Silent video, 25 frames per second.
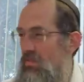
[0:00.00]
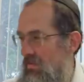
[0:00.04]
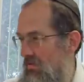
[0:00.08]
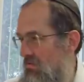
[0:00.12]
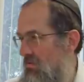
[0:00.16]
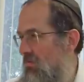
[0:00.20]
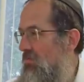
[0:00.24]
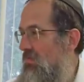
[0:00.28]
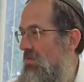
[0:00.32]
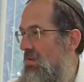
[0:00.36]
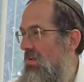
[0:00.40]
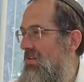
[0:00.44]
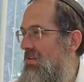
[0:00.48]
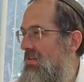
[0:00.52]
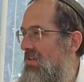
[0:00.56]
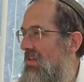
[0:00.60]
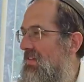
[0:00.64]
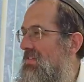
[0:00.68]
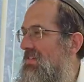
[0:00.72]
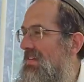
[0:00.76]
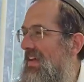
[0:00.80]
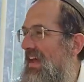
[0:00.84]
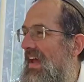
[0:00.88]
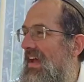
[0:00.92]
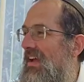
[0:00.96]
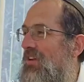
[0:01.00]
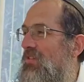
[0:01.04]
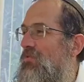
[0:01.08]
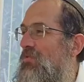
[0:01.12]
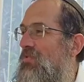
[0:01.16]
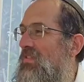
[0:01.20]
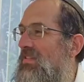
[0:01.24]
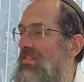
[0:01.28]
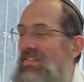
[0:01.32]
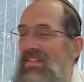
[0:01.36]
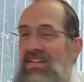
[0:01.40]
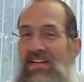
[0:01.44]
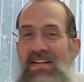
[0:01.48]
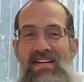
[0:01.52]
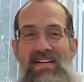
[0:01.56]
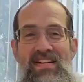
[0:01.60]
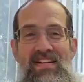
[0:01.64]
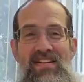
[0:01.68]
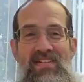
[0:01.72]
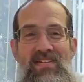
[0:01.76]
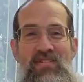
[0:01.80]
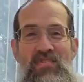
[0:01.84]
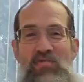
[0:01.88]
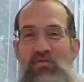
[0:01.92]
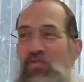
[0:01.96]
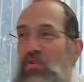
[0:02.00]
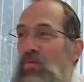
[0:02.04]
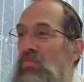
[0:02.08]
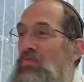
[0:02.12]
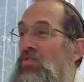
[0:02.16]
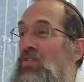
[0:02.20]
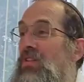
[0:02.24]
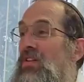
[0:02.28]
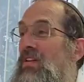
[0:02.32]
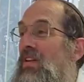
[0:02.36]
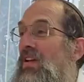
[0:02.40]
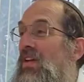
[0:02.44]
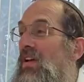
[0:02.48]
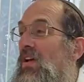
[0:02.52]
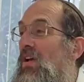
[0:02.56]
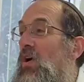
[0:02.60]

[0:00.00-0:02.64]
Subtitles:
Okay, that's an accurate description.